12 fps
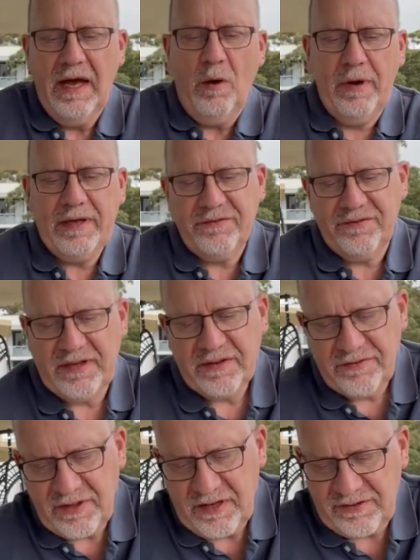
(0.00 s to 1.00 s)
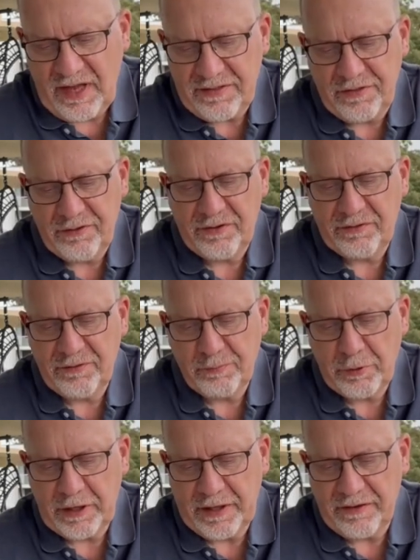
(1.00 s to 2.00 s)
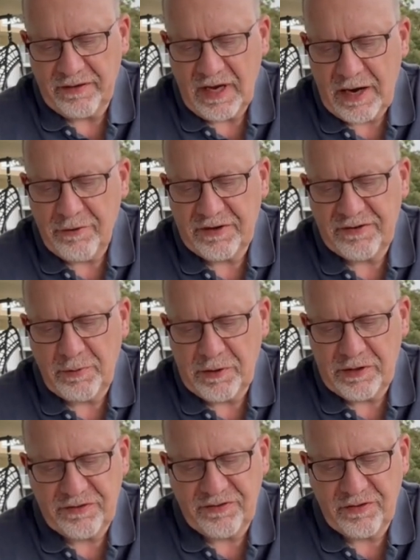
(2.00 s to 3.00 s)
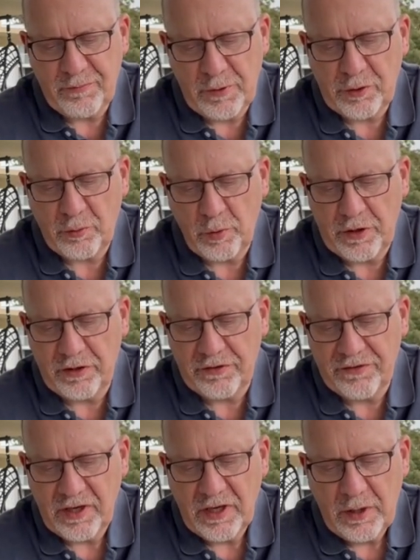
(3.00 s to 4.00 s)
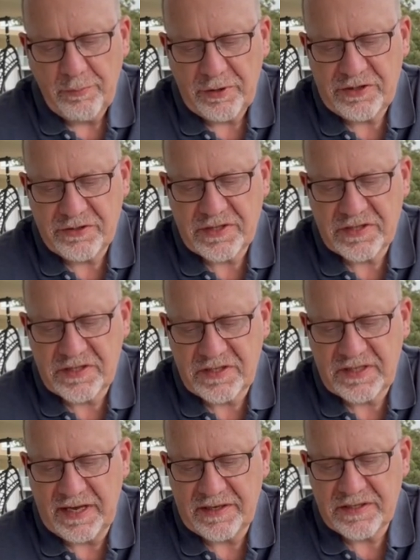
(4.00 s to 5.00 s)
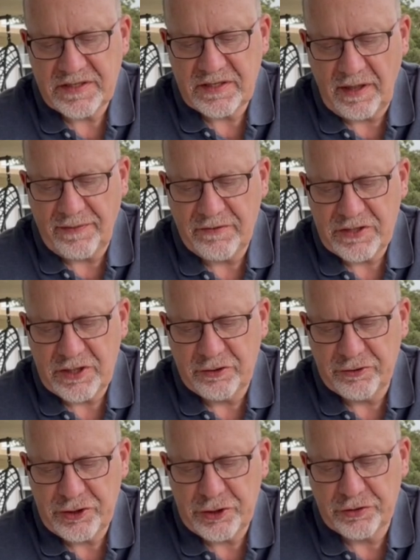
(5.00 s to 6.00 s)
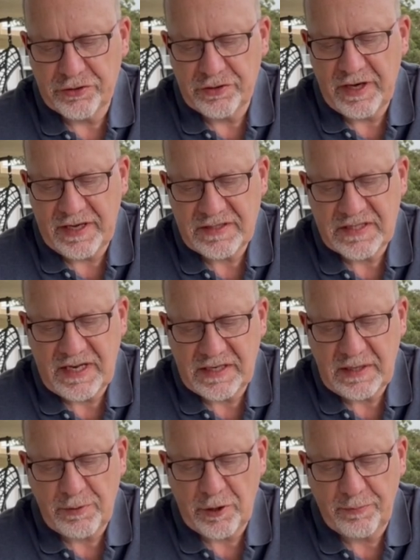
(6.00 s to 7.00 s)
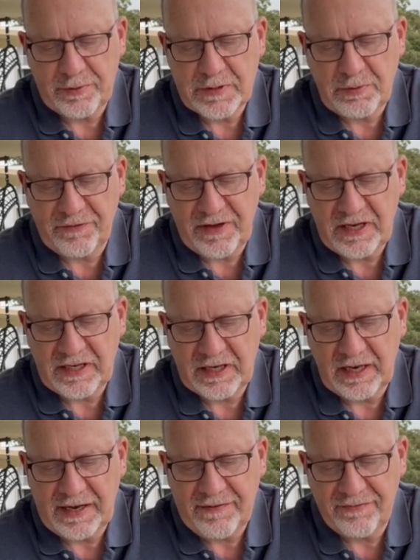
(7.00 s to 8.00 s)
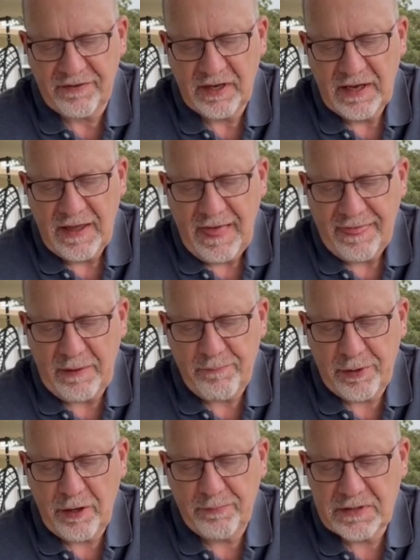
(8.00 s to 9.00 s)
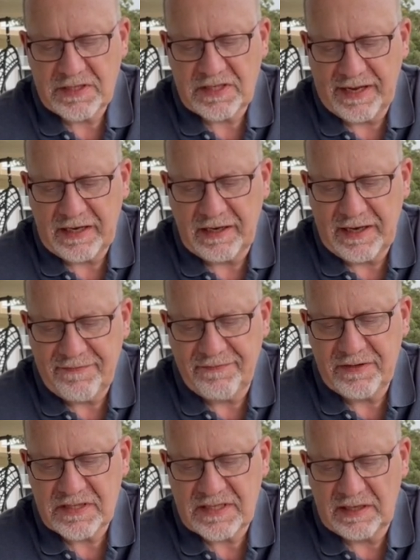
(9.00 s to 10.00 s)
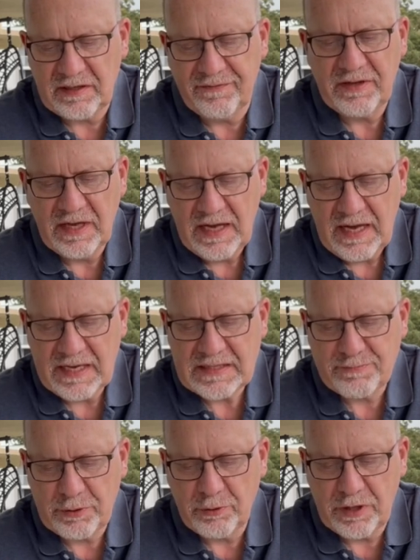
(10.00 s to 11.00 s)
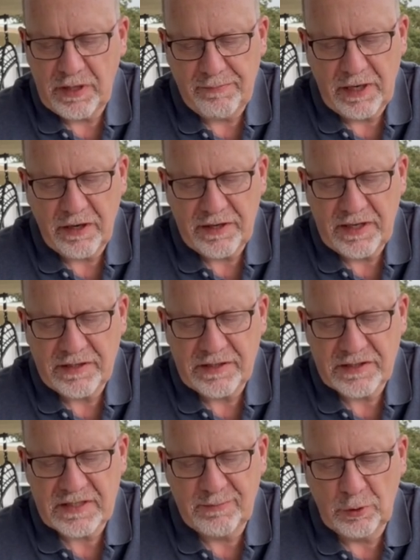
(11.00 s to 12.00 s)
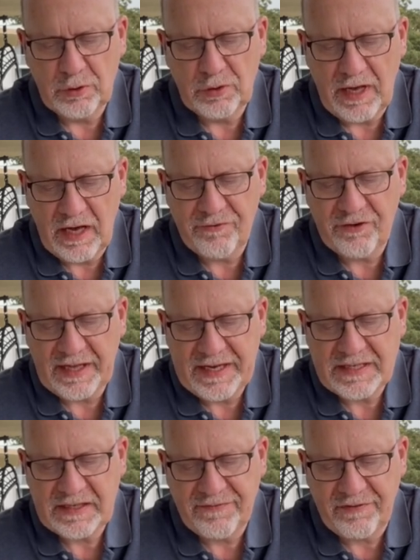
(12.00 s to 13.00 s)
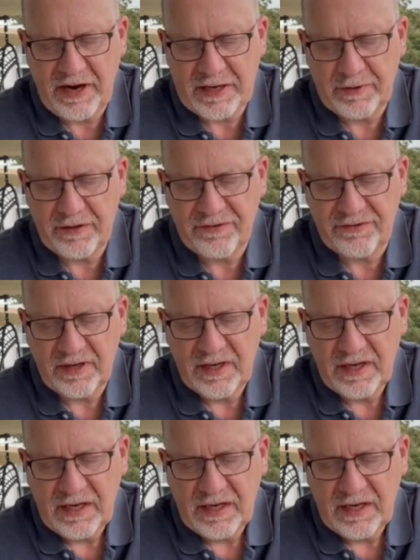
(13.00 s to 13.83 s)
Wells says this, I thought this was brilliant. Our experience of the modern world produces the sense that there is no sure and steady purpose pervading life. That purpose, like life itself, has broken apart into small, unrelated fragments,